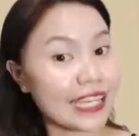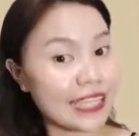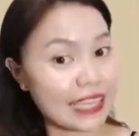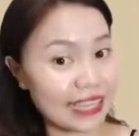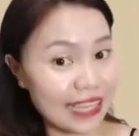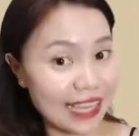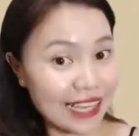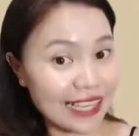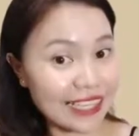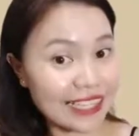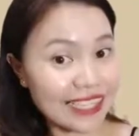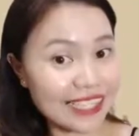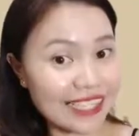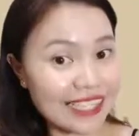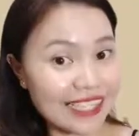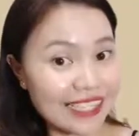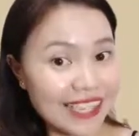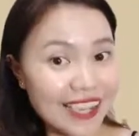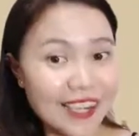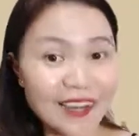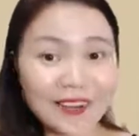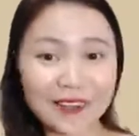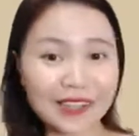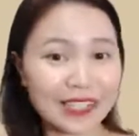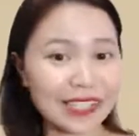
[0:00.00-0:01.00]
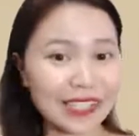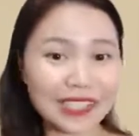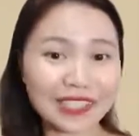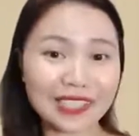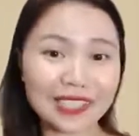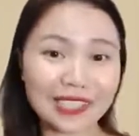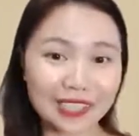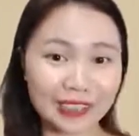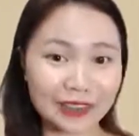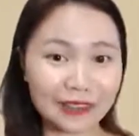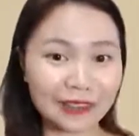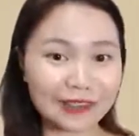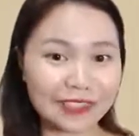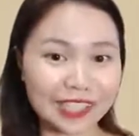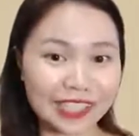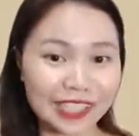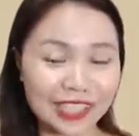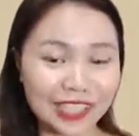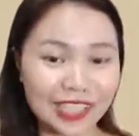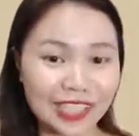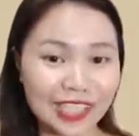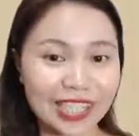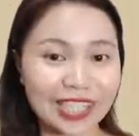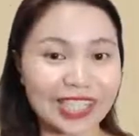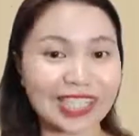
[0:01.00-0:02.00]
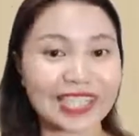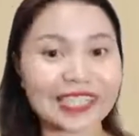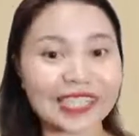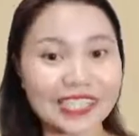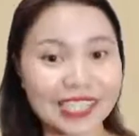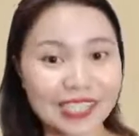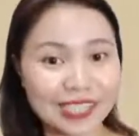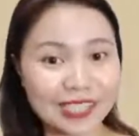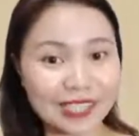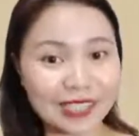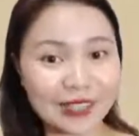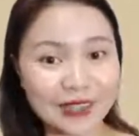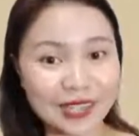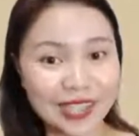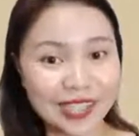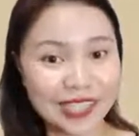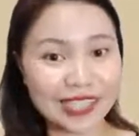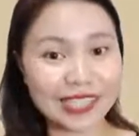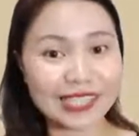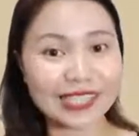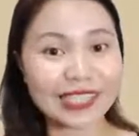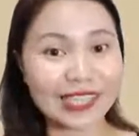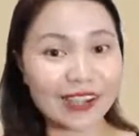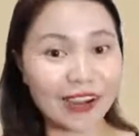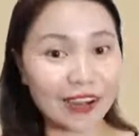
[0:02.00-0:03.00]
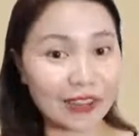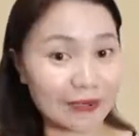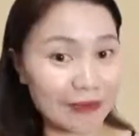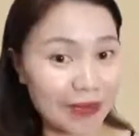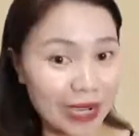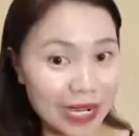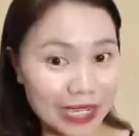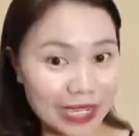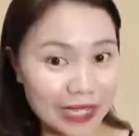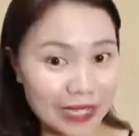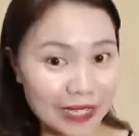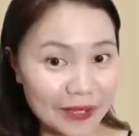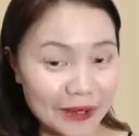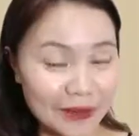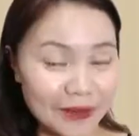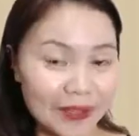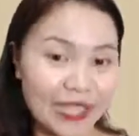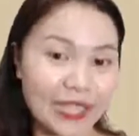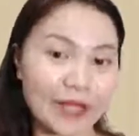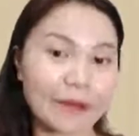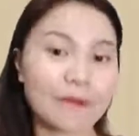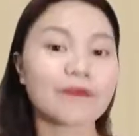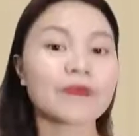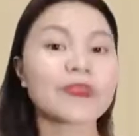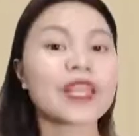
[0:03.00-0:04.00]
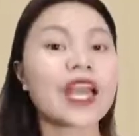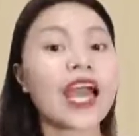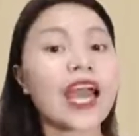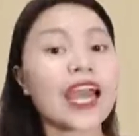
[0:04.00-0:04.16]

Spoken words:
Yes, I really love teaching, and as you can see on my degree.